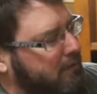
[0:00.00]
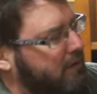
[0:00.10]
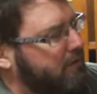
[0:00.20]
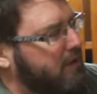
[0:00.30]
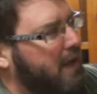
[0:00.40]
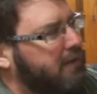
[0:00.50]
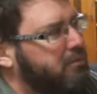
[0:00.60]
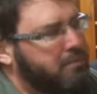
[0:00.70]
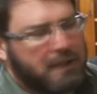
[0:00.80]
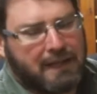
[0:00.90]
It's a nice
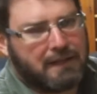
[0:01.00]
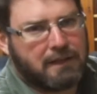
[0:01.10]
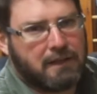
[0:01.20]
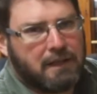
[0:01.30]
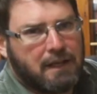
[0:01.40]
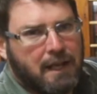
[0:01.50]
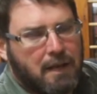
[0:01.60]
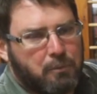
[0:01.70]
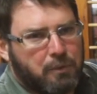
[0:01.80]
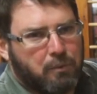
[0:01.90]
plant,
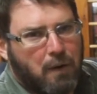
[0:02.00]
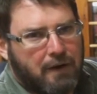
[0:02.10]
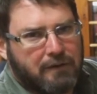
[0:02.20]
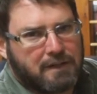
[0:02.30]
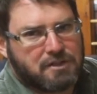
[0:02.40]
and with wiring